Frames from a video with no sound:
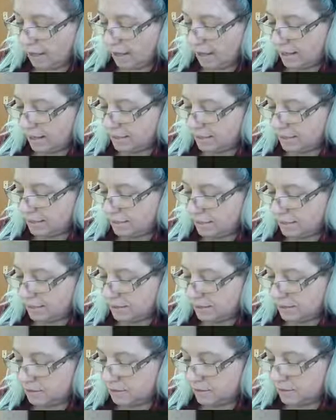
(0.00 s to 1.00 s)
x
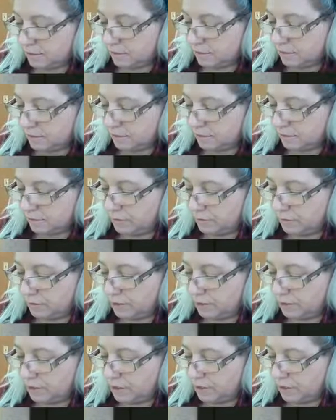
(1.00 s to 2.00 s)
plus 2,
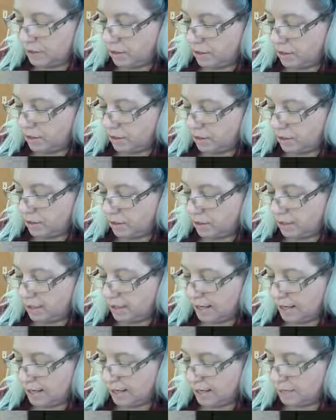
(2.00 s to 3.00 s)

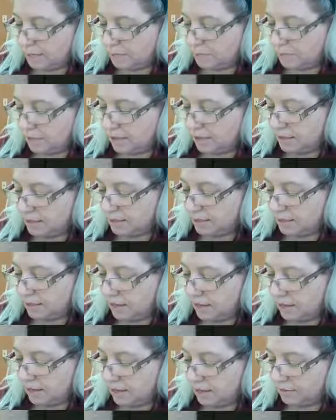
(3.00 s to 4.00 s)
3x minus
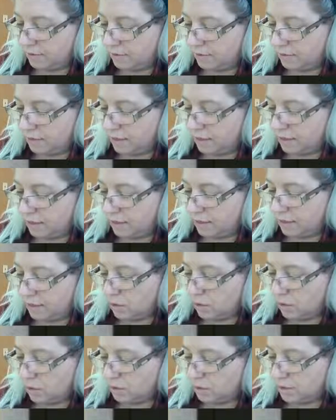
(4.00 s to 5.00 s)
5
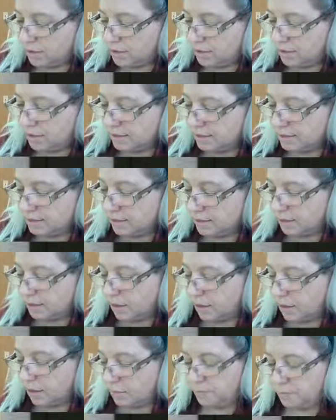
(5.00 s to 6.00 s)
equals
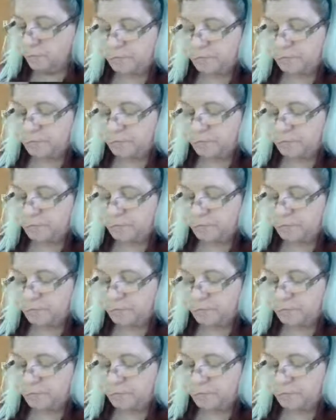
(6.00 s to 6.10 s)
0.